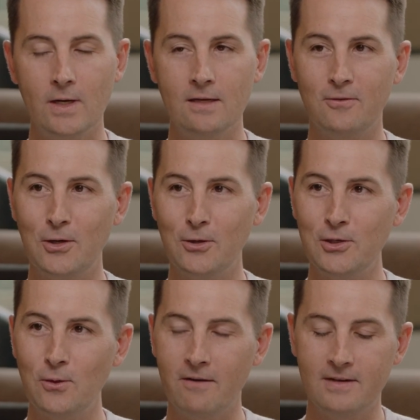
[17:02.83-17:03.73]
to win for
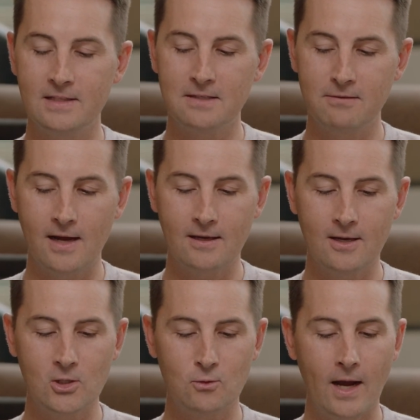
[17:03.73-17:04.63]
your new offensive
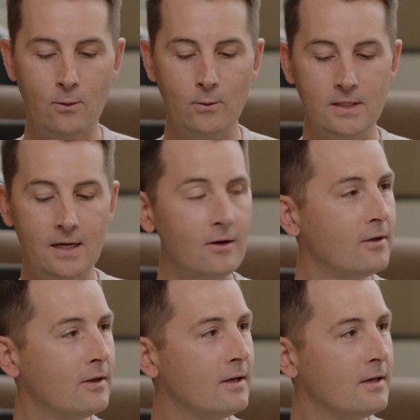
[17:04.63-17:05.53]
line coach Ryan
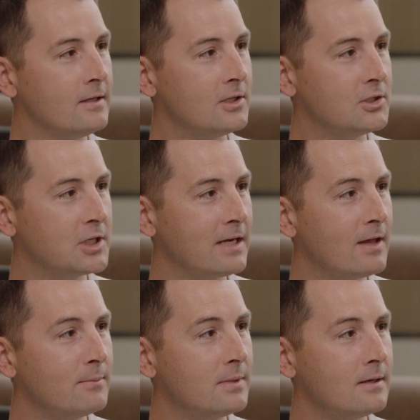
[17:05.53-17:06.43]
Wendell to
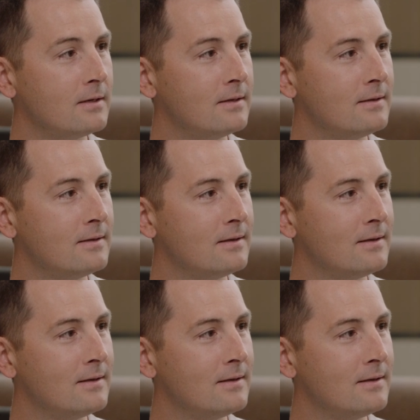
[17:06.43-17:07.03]
shave that beard?